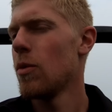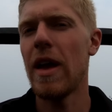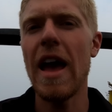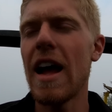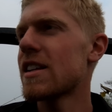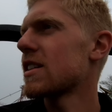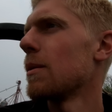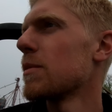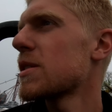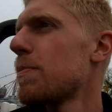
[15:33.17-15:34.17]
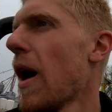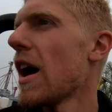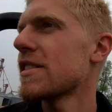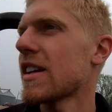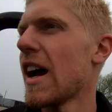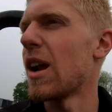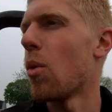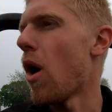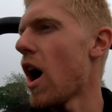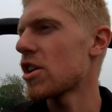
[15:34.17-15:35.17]
We had some spots that kind
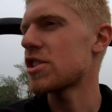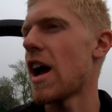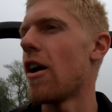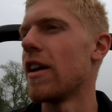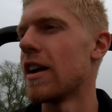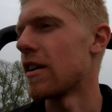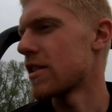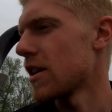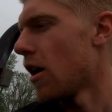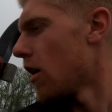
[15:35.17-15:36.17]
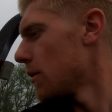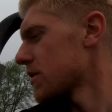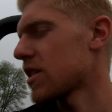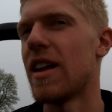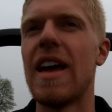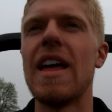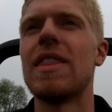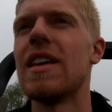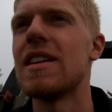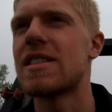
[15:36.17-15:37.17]
of washed out here, so I'm just gonna
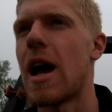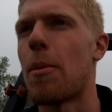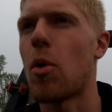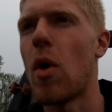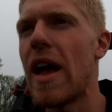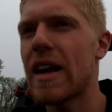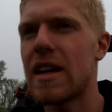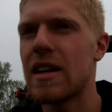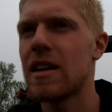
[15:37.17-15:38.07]
hit these up quick.